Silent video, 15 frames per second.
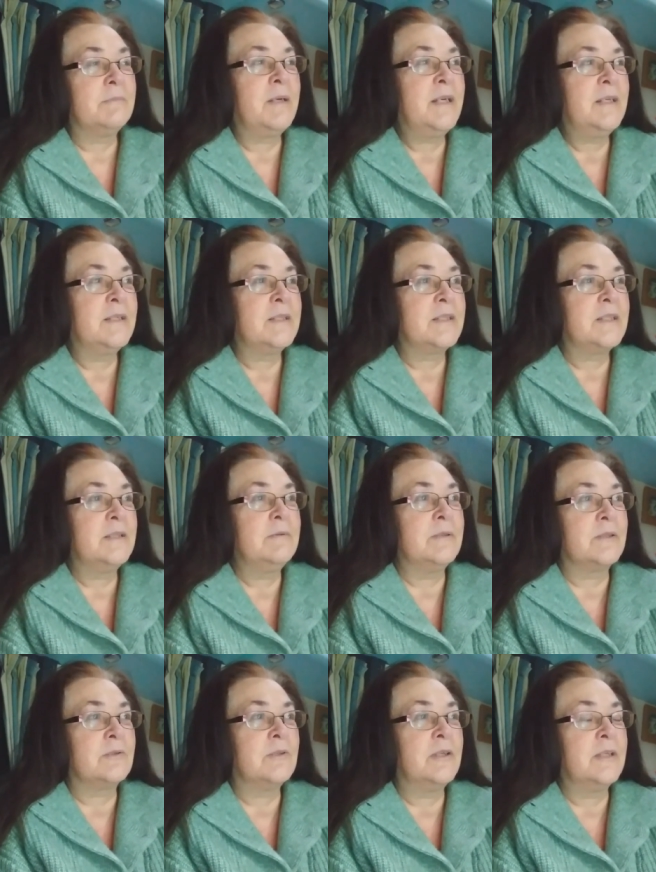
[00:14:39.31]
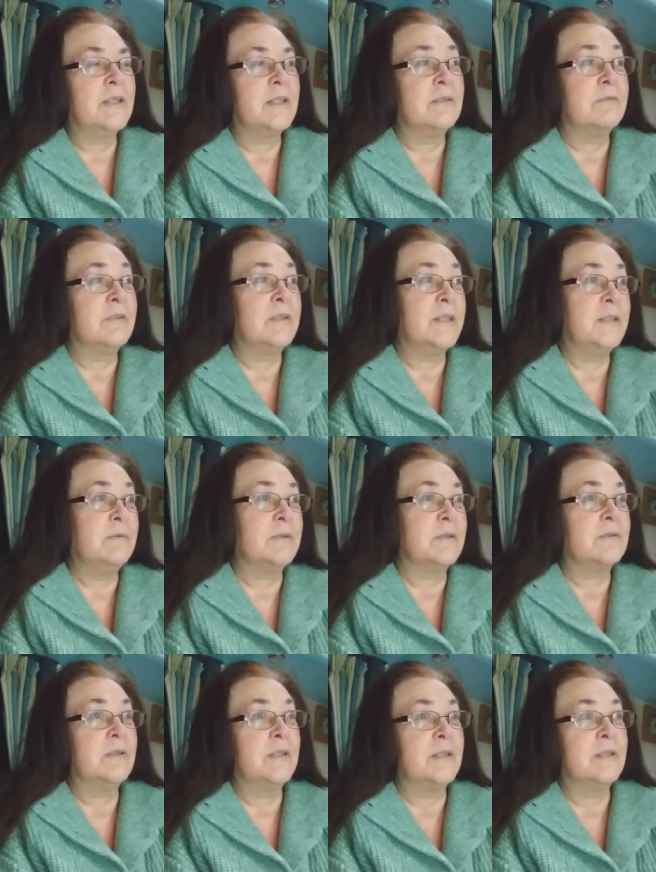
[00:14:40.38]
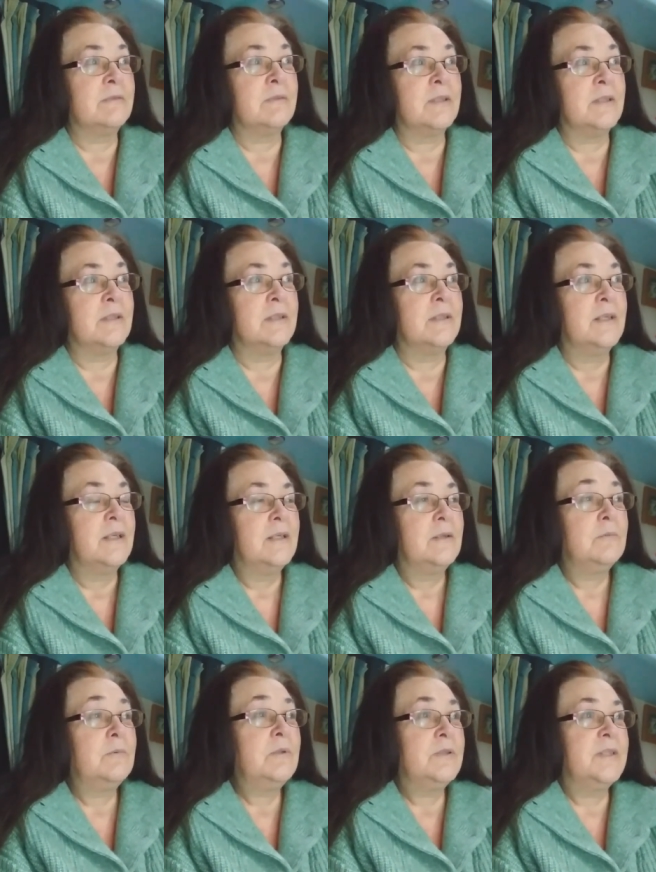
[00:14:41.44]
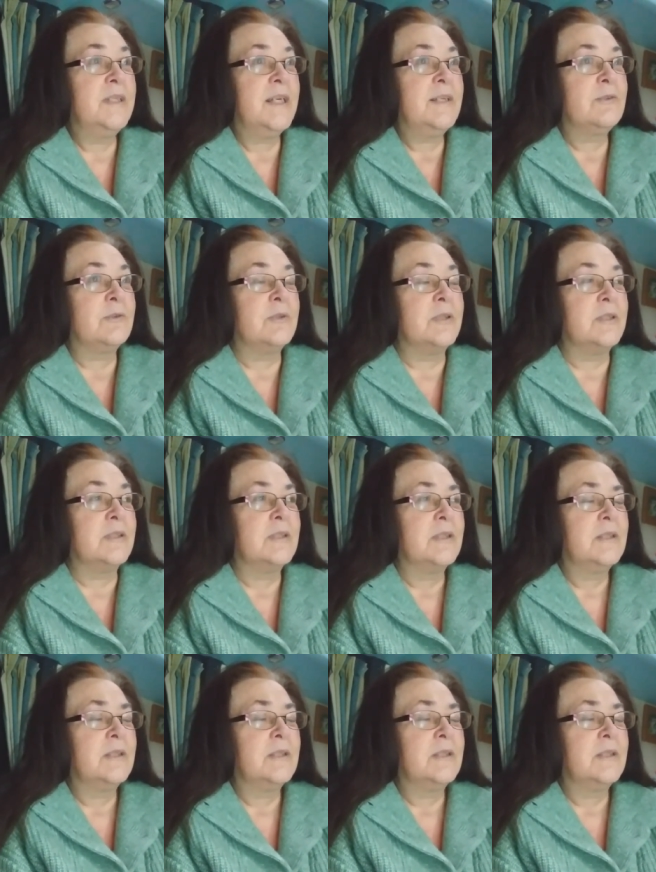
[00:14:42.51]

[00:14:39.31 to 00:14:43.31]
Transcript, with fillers: man that she was crying over and he was crying over her was the android,